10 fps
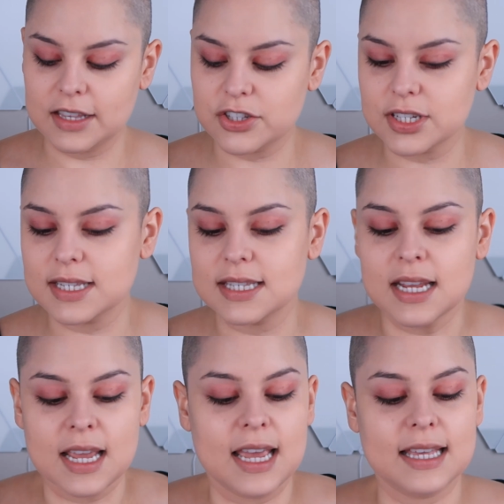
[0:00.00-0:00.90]

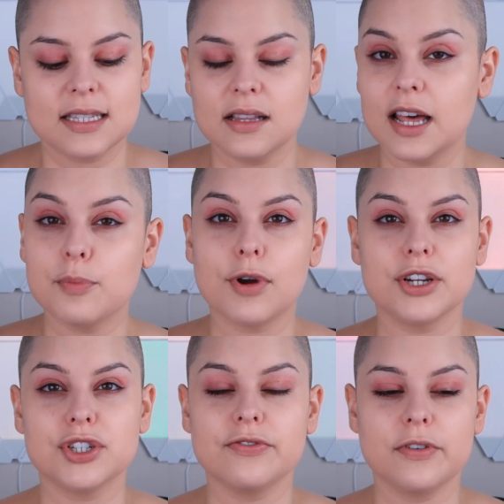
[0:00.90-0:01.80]
It's a lot of
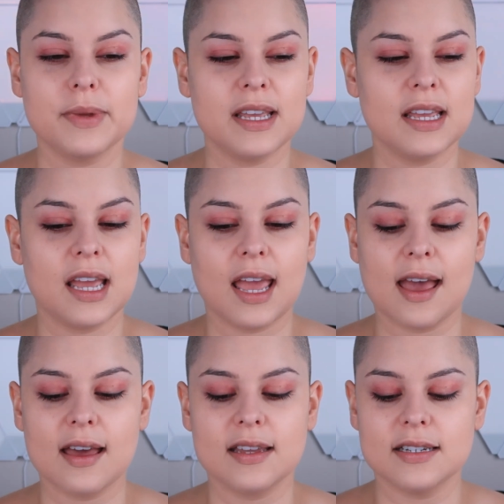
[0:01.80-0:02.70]
pressure for me,
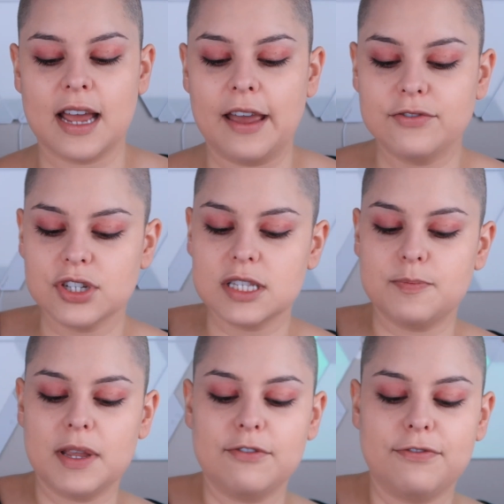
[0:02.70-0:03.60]
and I've
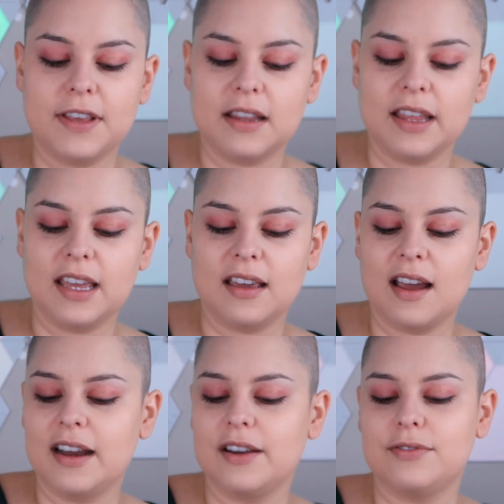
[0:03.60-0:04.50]
just been feeling
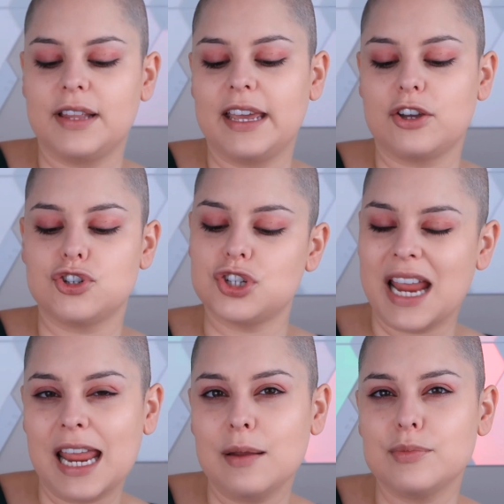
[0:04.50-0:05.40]
kind of like
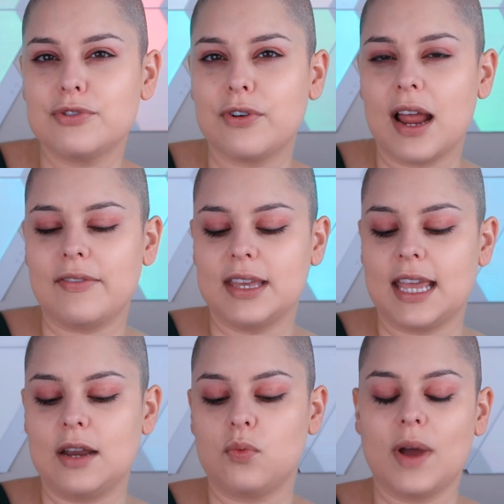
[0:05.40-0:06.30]
ashamed for having
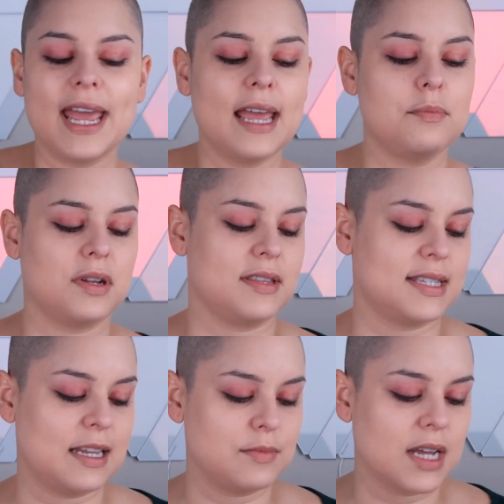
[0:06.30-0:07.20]
gained weight, but at the
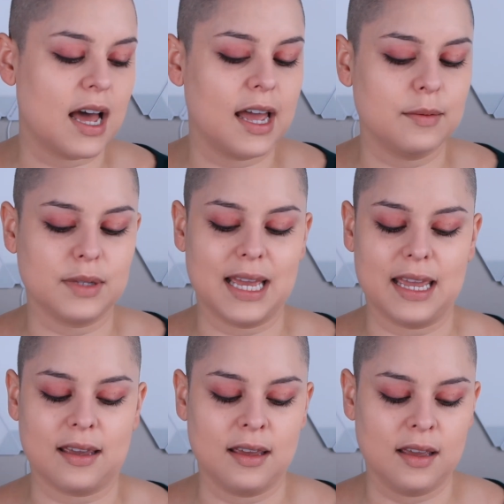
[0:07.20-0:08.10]
same time,
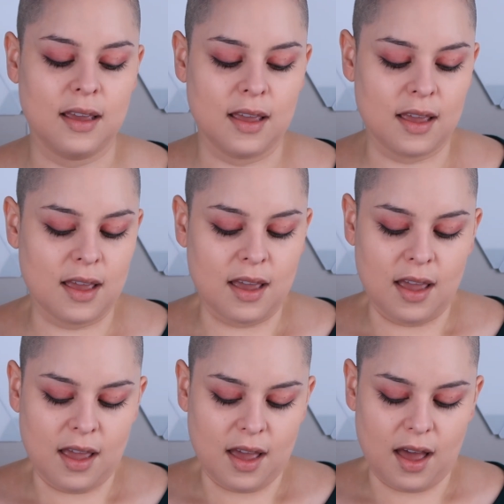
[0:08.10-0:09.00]
like,
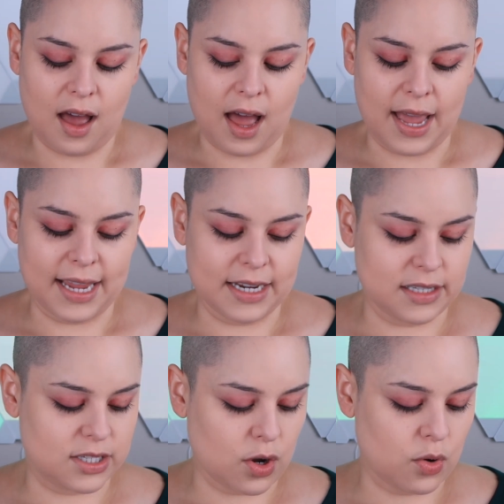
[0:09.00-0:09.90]

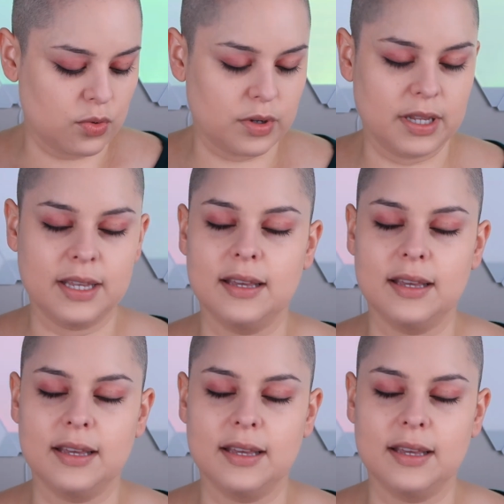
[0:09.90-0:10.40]
I don't